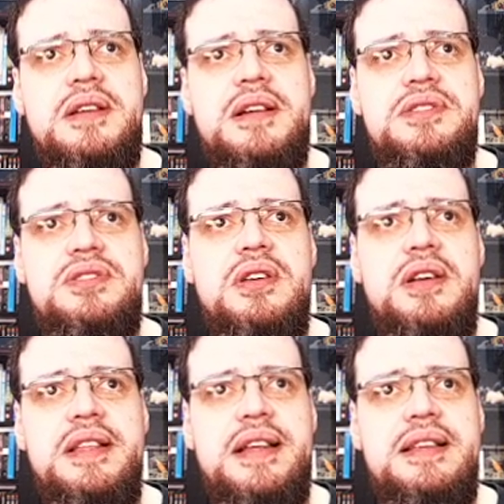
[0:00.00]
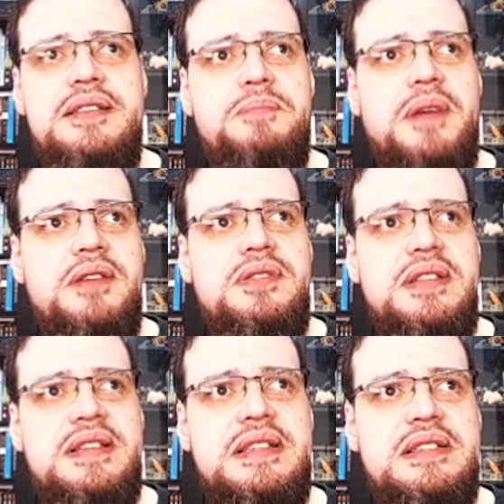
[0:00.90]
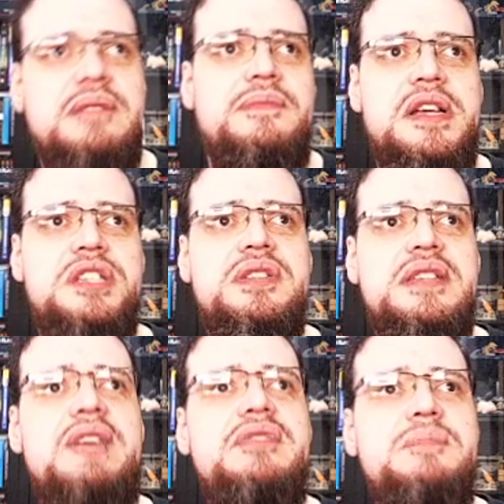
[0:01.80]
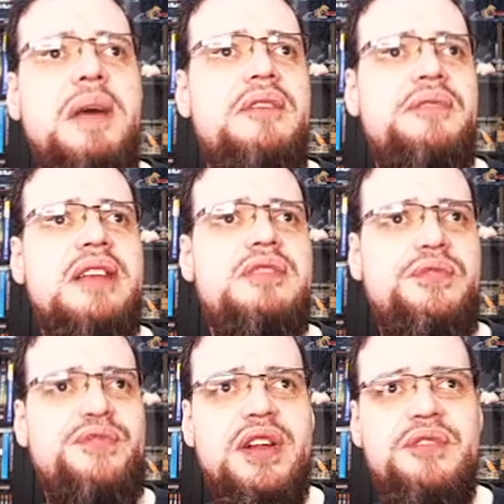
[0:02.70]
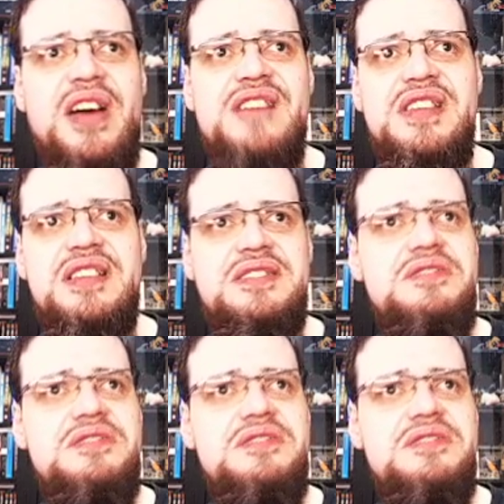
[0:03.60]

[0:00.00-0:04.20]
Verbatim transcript: and story, at least prior to Disney's subversions, have inspired fans for 45 years.